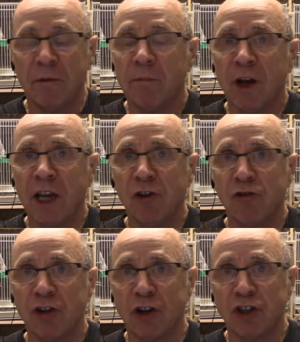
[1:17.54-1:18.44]
my
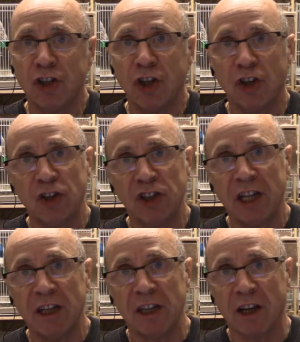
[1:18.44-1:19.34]
introduction to
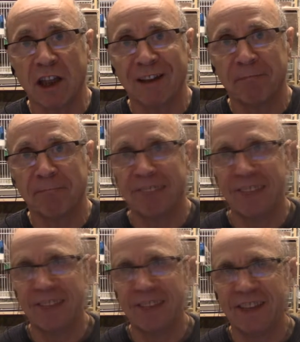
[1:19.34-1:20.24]

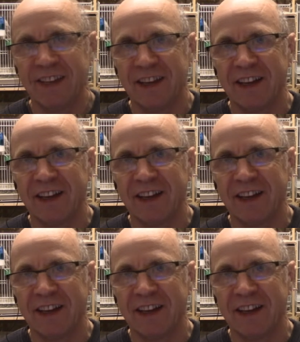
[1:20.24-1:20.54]
genetics.